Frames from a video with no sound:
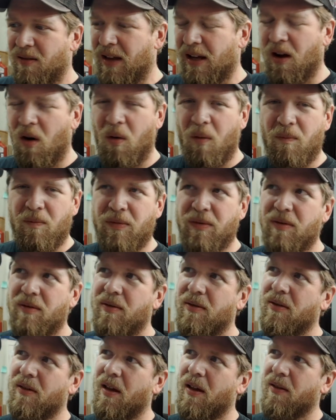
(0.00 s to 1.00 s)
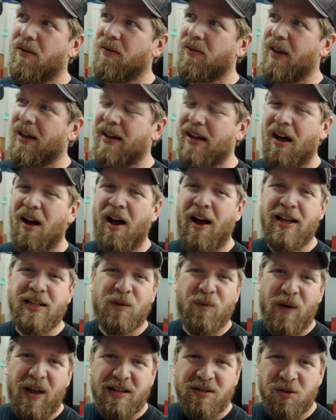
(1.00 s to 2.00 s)
like a, like a
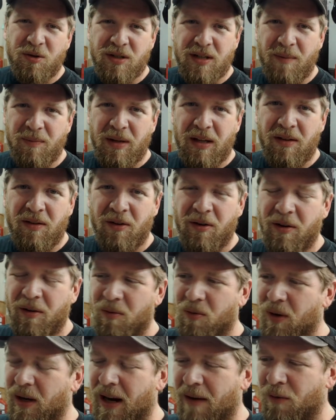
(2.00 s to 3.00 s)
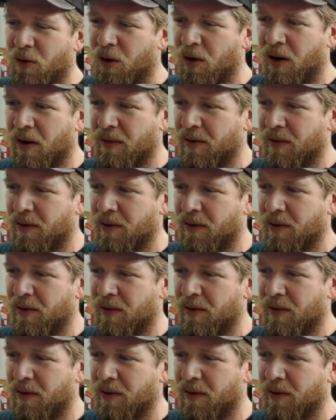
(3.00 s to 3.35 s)
Ozfest or something or whatever,